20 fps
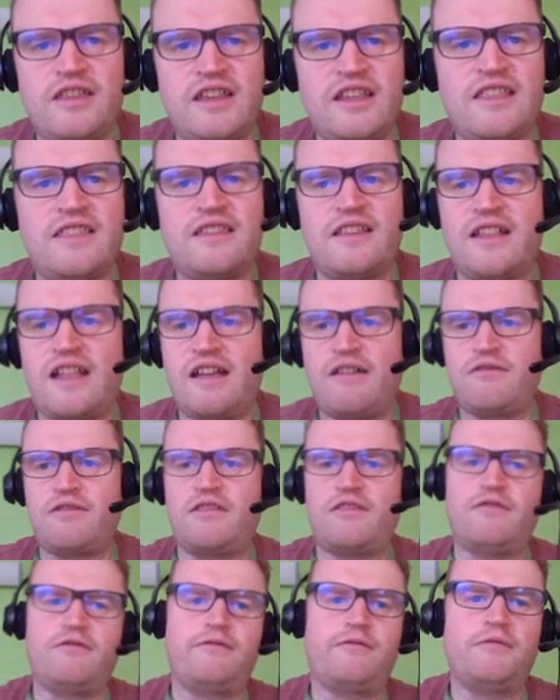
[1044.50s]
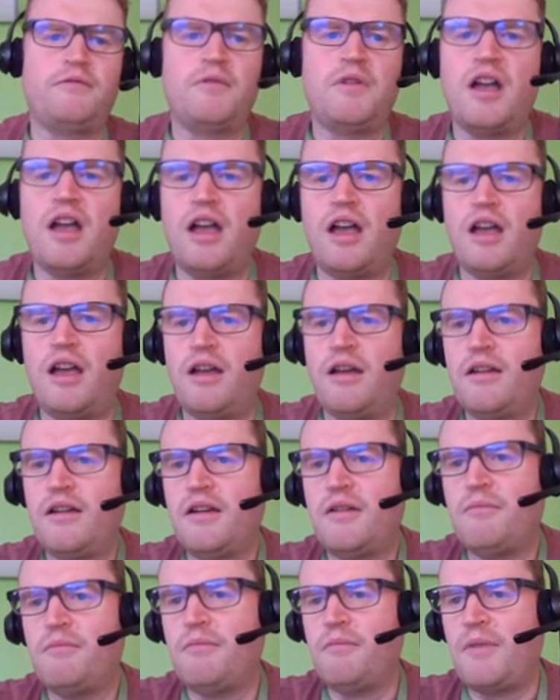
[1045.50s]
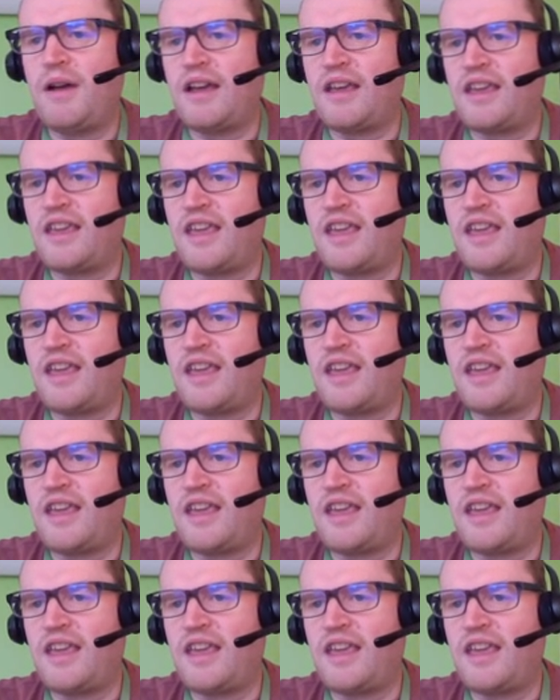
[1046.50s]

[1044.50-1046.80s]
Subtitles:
the ins and outs of my